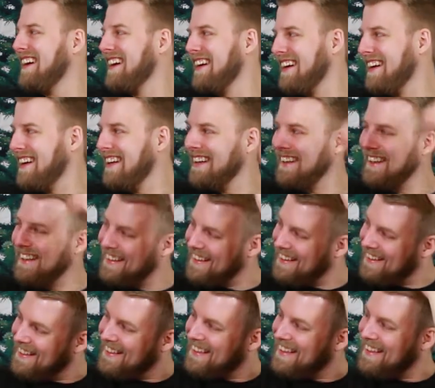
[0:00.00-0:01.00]

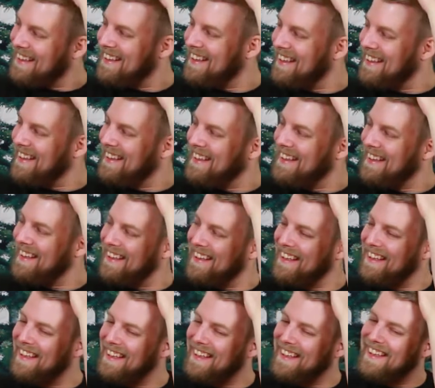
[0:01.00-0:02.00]

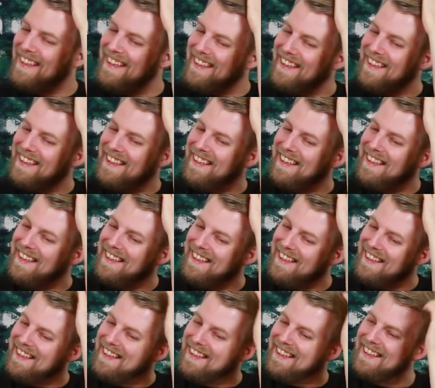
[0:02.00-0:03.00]

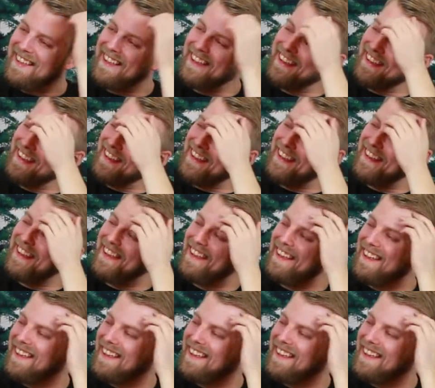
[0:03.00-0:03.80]
This person isn't speaking.